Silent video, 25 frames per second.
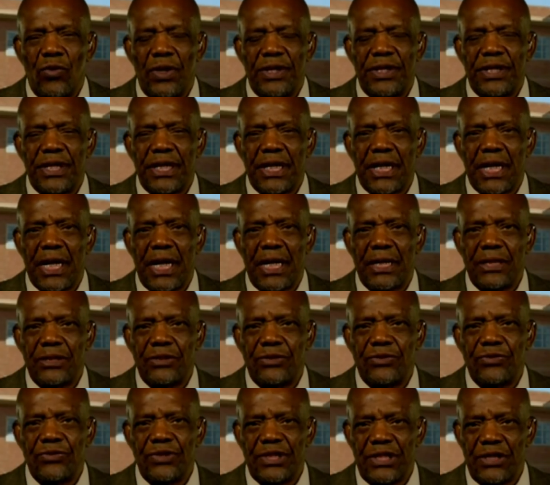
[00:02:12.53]
with
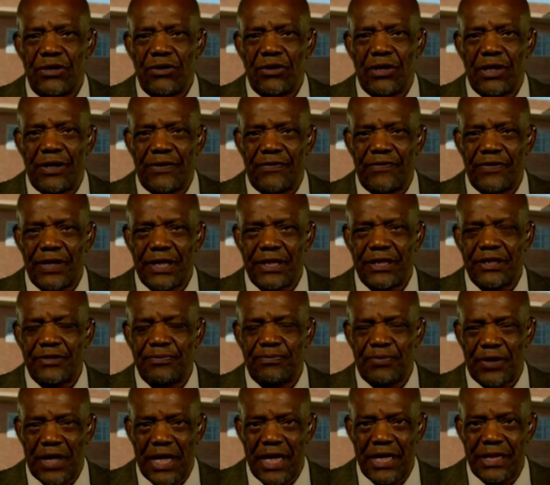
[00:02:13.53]
regard to geographic
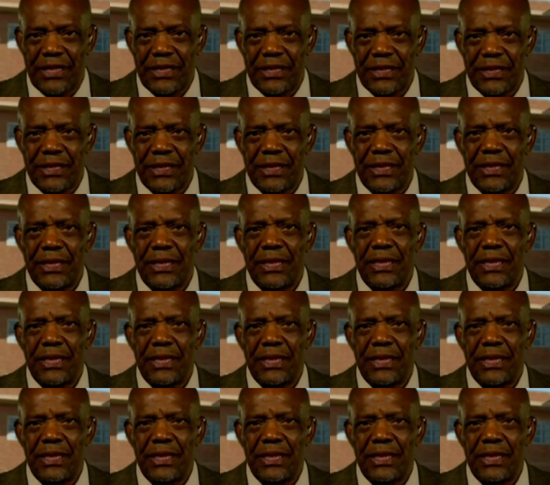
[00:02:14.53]
spread.